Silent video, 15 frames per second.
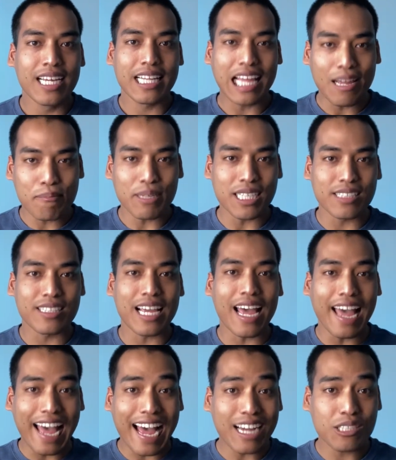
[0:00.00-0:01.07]
That means
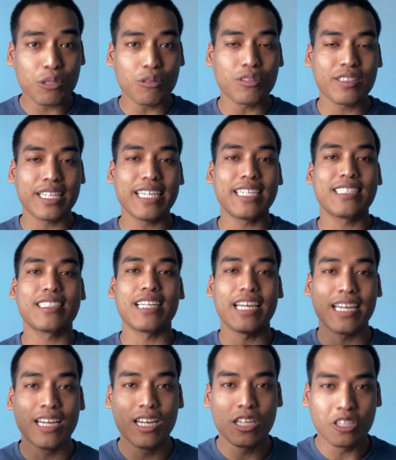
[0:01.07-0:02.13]
actual things
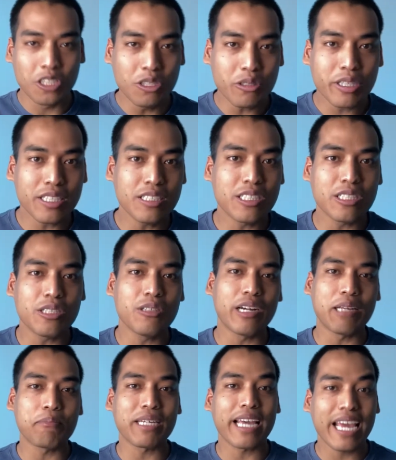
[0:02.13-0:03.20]
that you can do
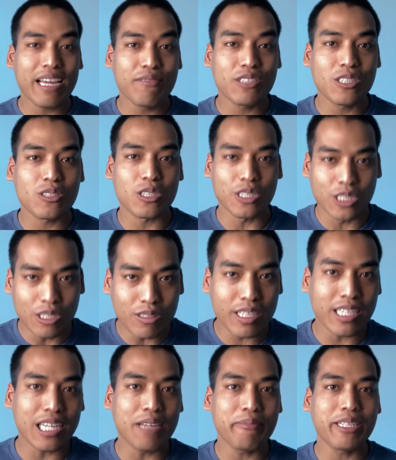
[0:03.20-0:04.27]
and behaviors you
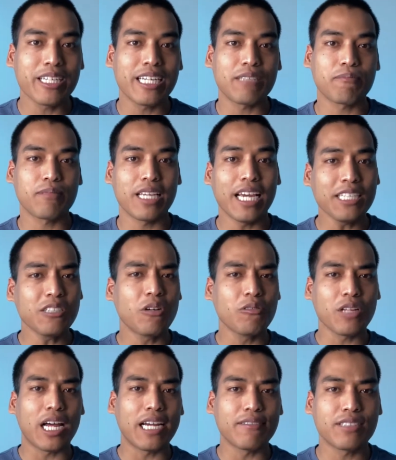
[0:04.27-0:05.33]
can emulate in your
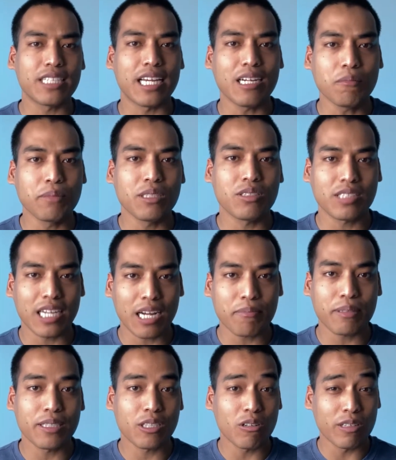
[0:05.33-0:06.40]
own lives to help you
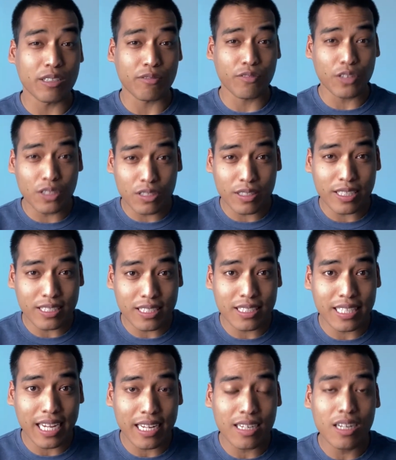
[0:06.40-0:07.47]
stop going further into
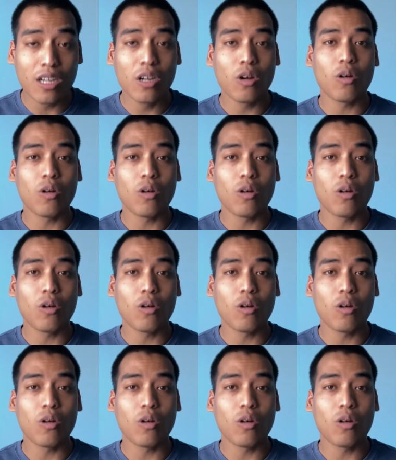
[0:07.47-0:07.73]
debt